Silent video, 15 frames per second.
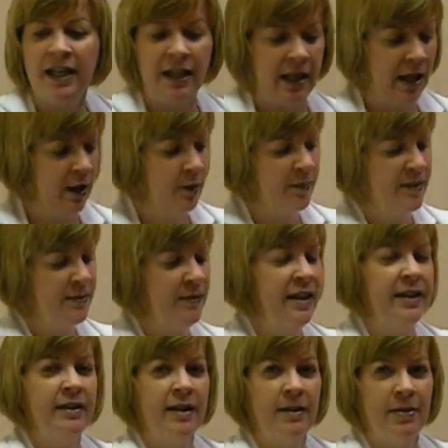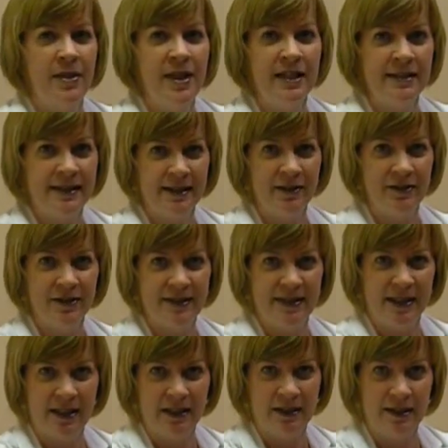but it helps with this
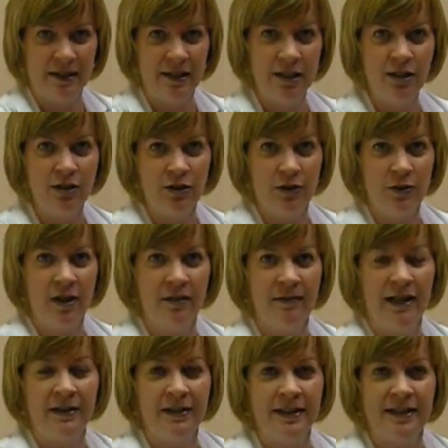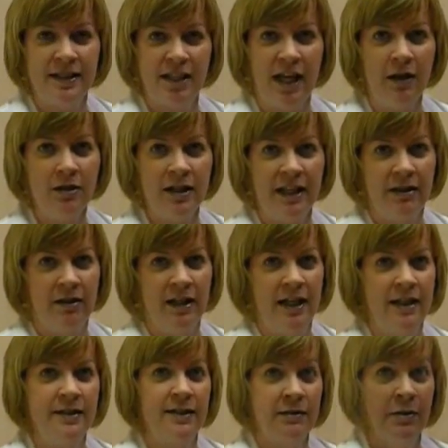loose skin too around the jowl
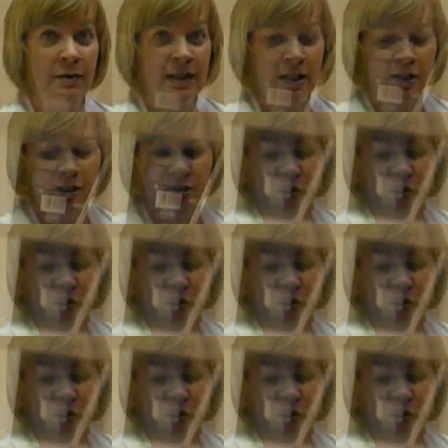area, so we want